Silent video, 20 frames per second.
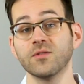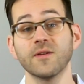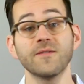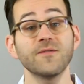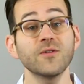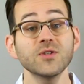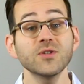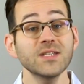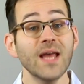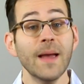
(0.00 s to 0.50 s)
the
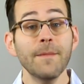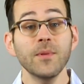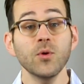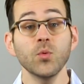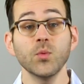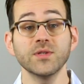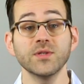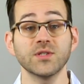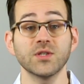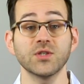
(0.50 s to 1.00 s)
first temple
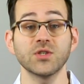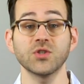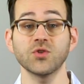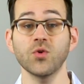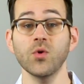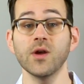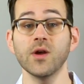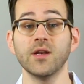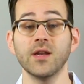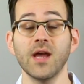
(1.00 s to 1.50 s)
was
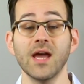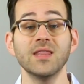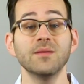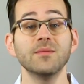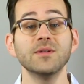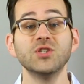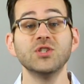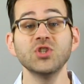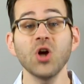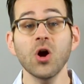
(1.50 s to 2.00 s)
destroyed, and the
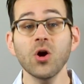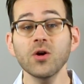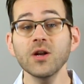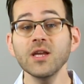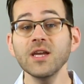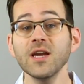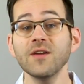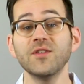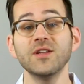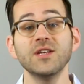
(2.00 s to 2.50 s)

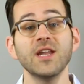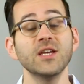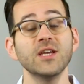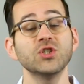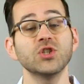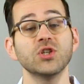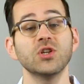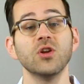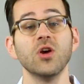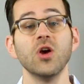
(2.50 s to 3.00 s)
majority of the
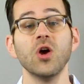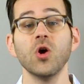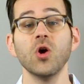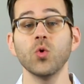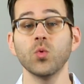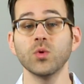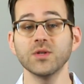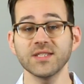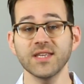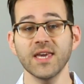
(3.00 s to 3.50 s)
nation
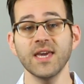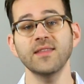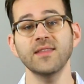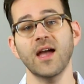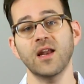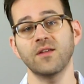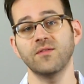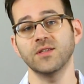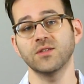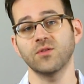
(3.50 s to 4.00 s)
was kicked
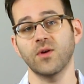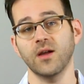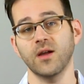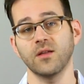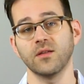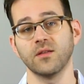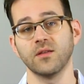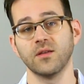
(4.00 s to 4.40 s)
out of Israel.